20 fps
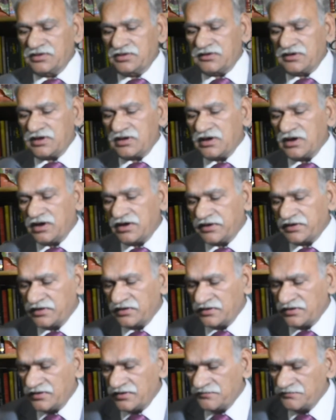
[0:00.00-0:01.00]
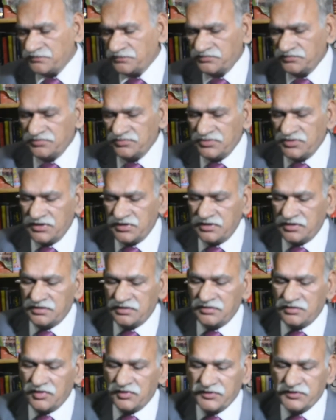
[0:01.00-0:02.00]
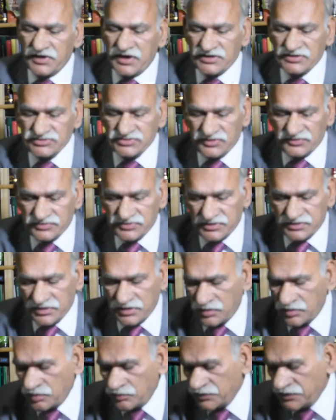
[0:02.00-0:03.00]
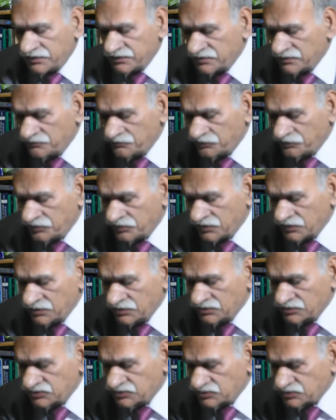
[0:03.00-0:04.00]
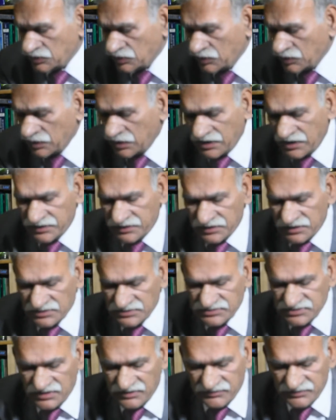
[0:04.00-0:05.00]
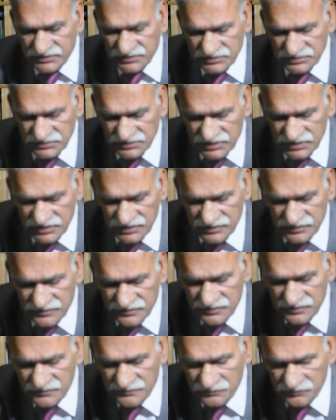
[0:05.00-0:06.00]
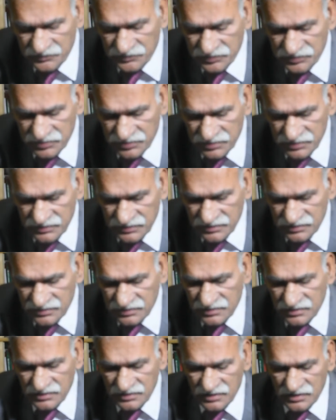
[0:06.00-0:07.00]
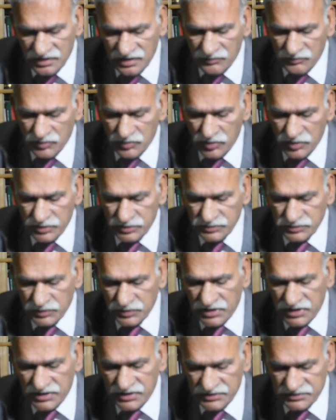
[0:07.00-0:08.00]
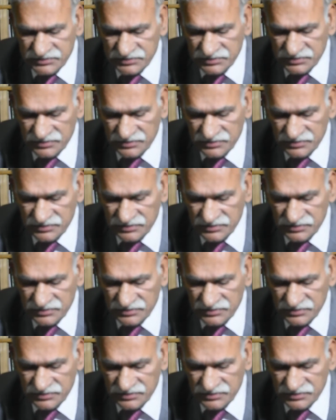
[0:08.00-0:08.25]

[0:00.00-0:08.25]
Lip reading: regarding the contents of the document. So Article 73, I am going to read it.